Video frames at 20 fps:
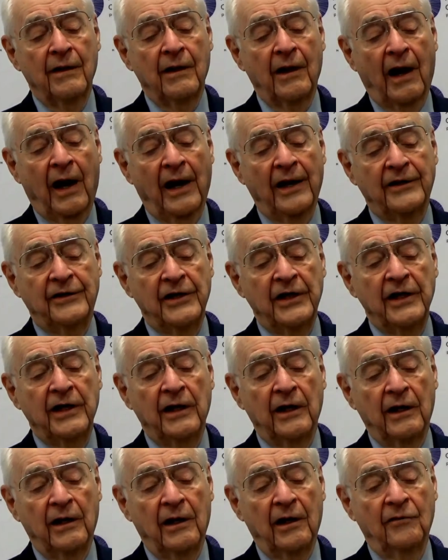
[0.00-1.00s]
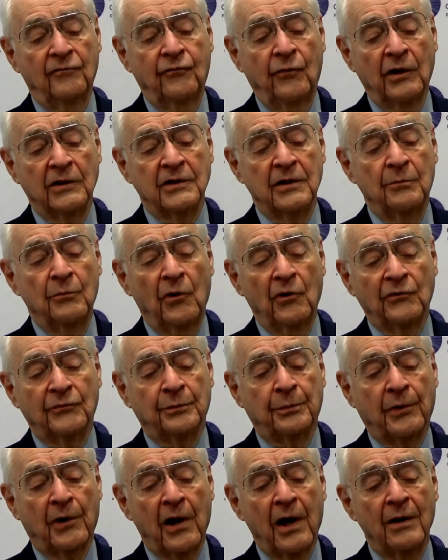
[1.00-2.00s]
idea of what the most
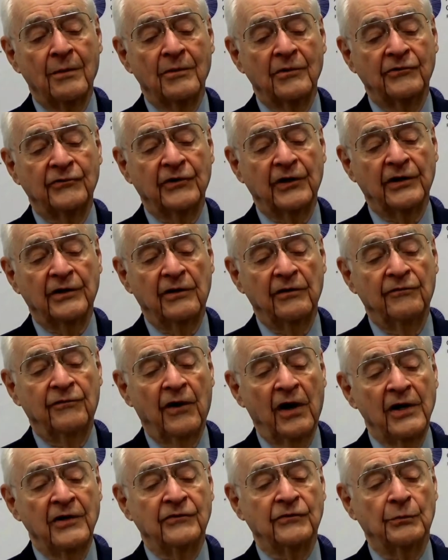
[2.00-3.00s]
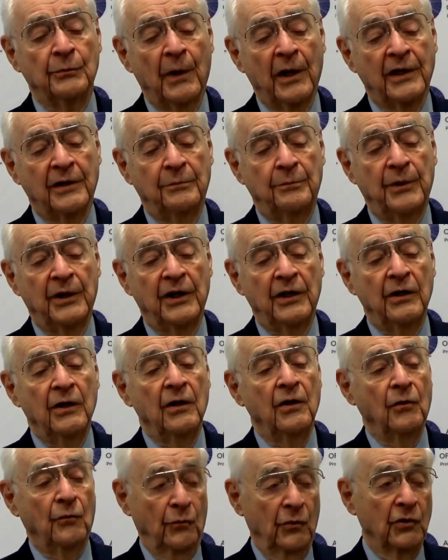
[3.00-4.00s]
promising device might be
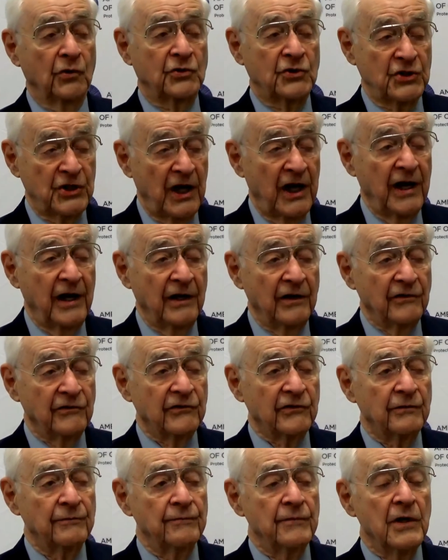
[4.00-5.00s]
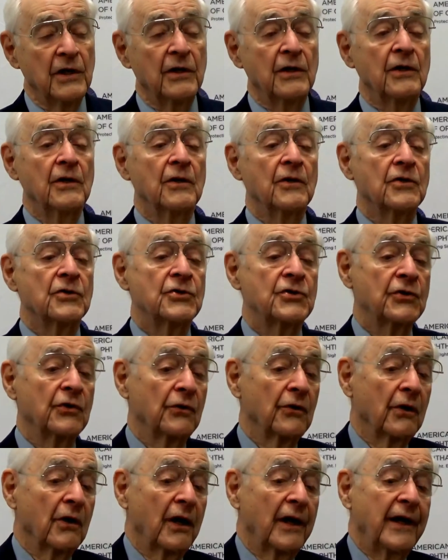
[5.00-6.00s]
will change.
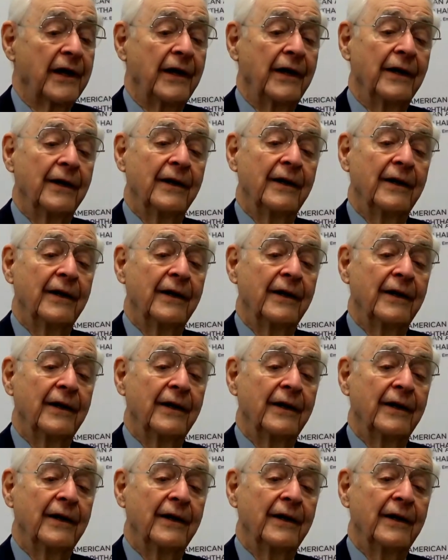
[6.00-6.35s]
Surely